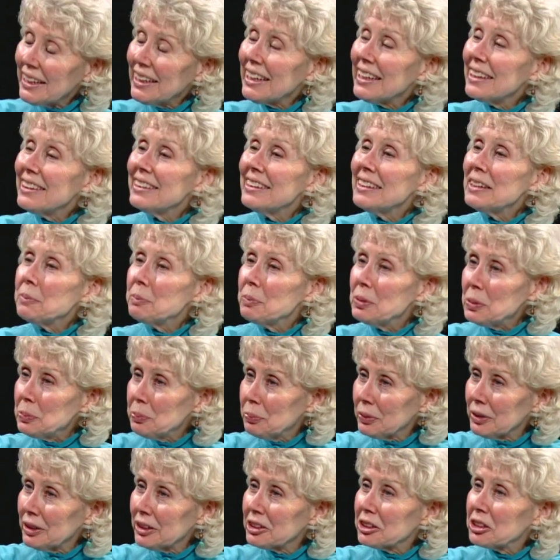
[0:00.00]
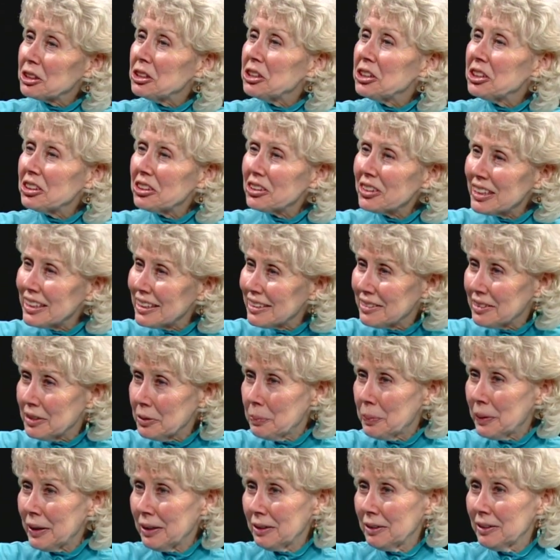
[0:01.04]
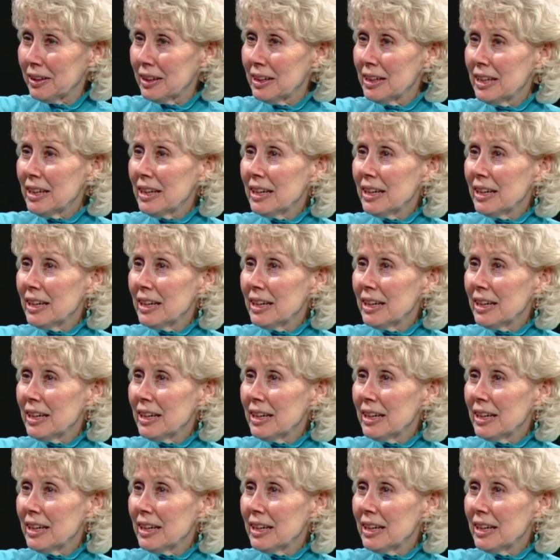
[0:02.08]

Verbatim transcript: and I think people are curious about